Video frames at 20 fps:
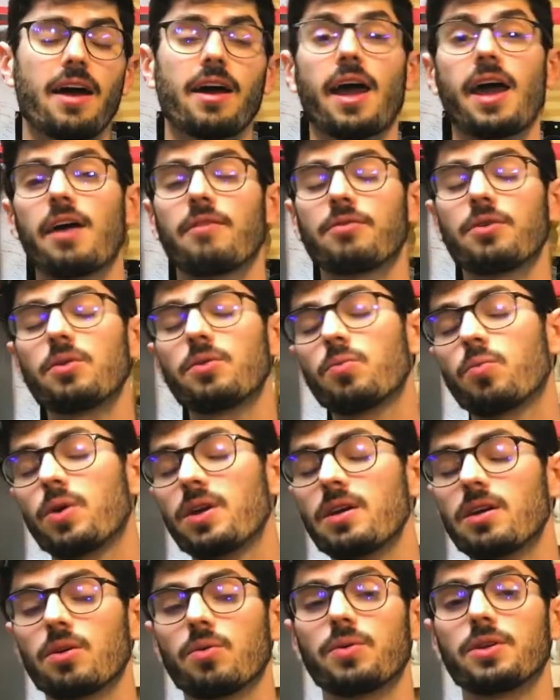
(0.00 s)
Every
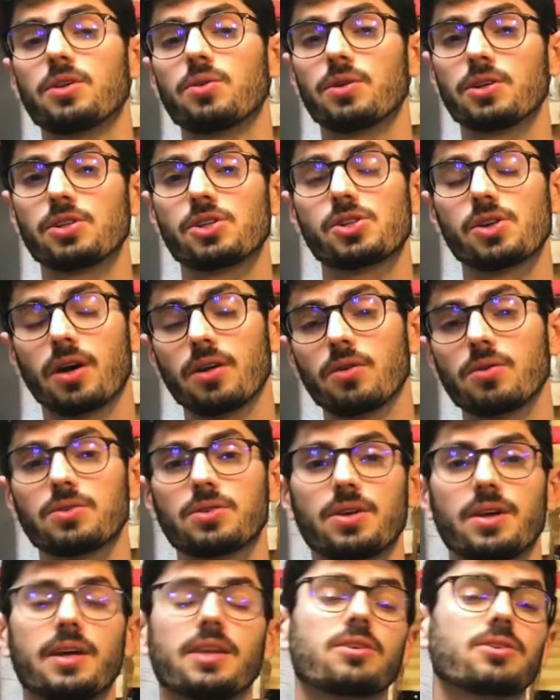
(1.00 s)
week we do a shuttle
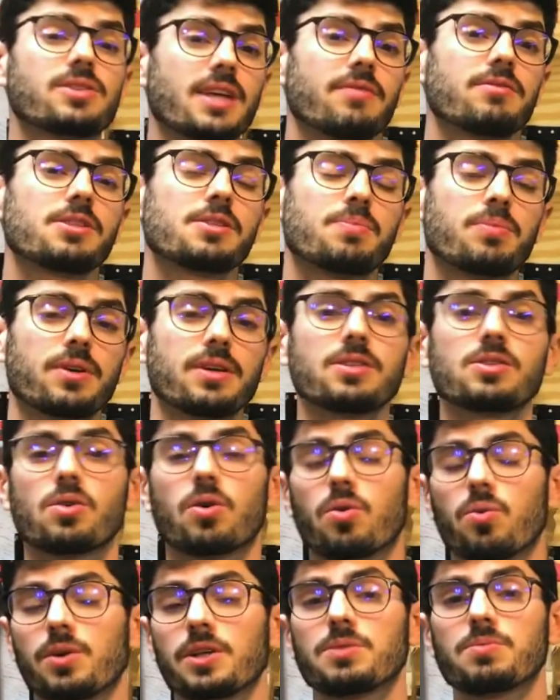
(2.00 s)
to either Seven Springs or
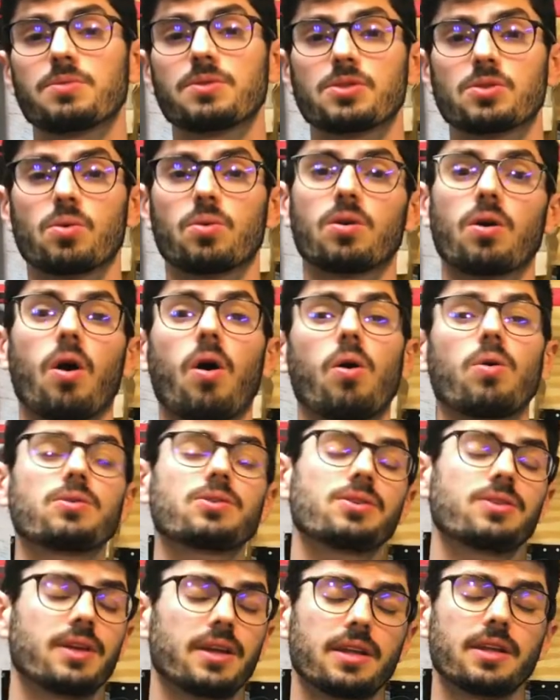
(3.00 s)
Wisp Resort,
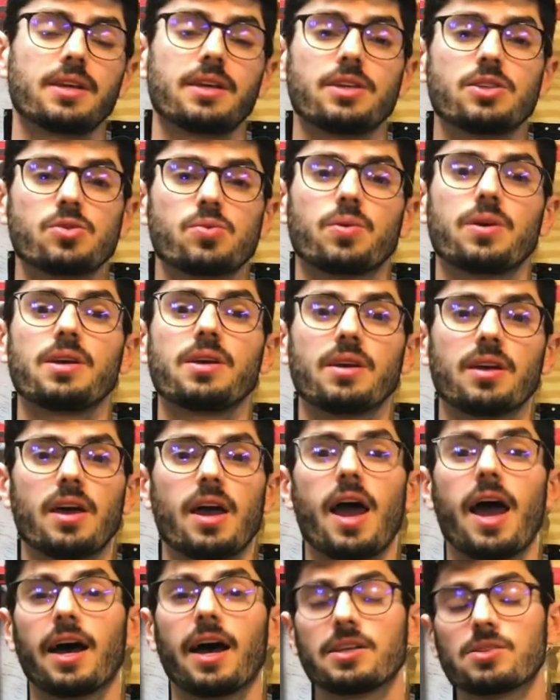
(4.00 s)
alternating each week,
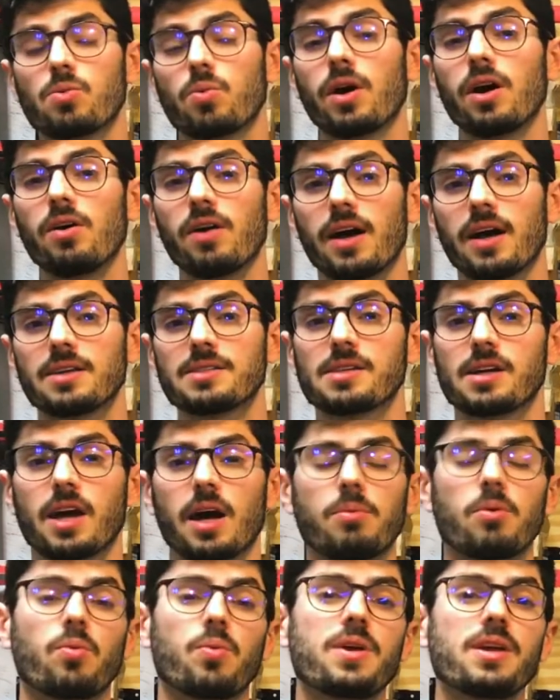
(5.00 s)
as well as a
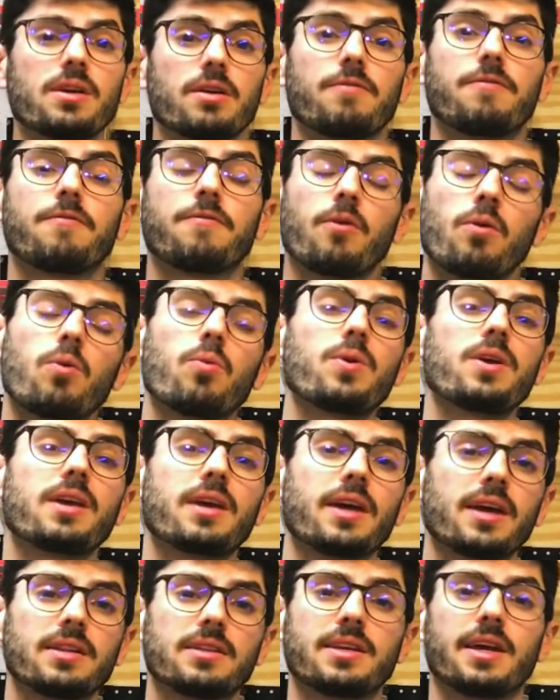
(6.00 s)
couple full
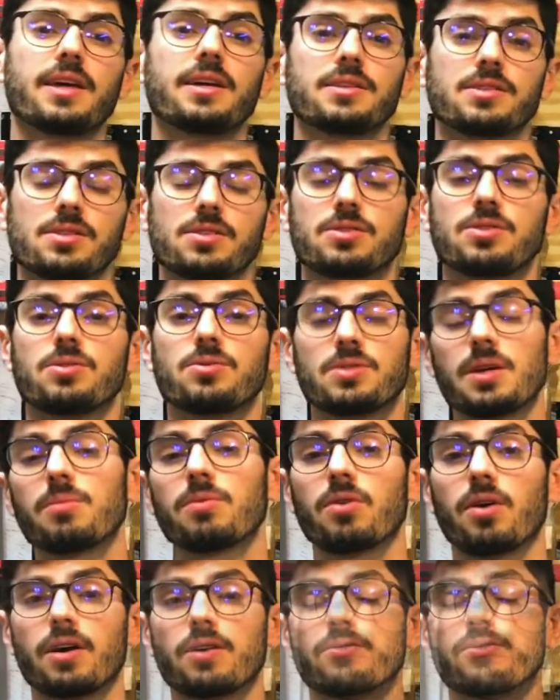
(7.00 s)
weekend days to
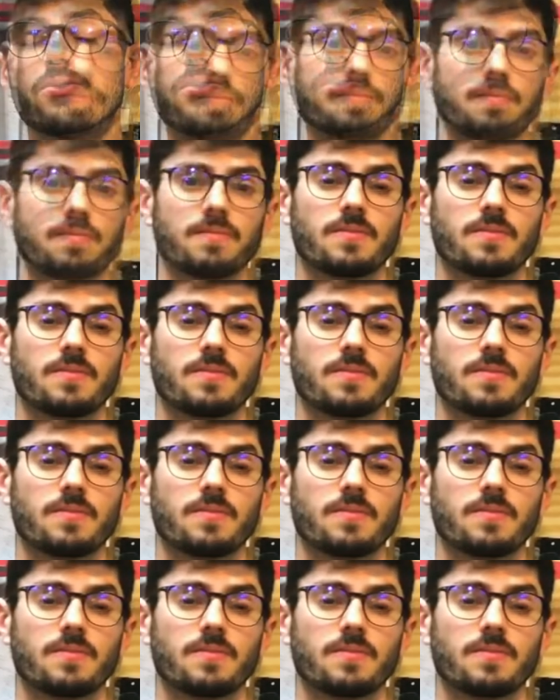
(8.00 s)
Timberline Resort.